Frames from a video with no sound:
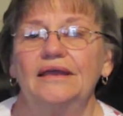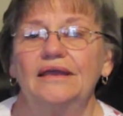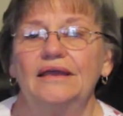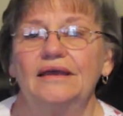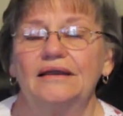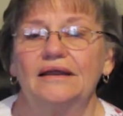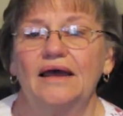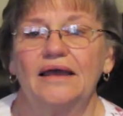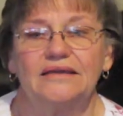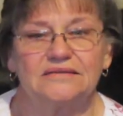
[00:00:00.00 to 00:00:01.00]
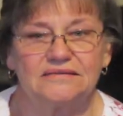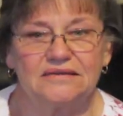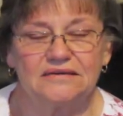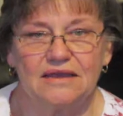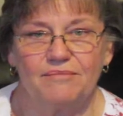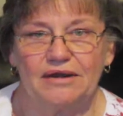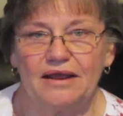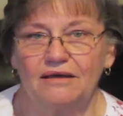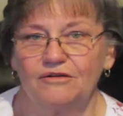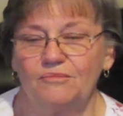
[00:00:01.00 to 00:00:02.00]
And I could see it coming
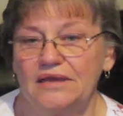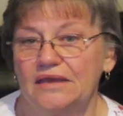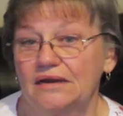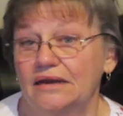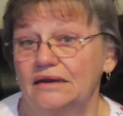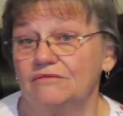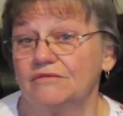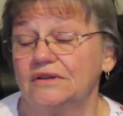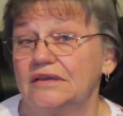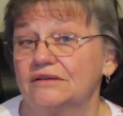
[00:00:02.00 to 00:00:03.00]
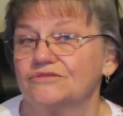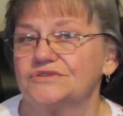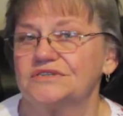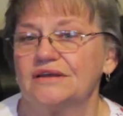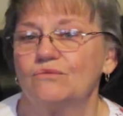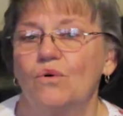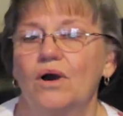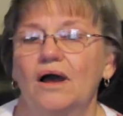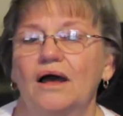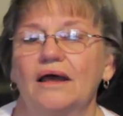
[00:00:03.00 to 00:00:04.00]
out on me, and I didn't really understand
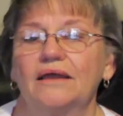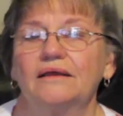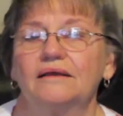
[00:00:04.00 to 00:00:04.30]
why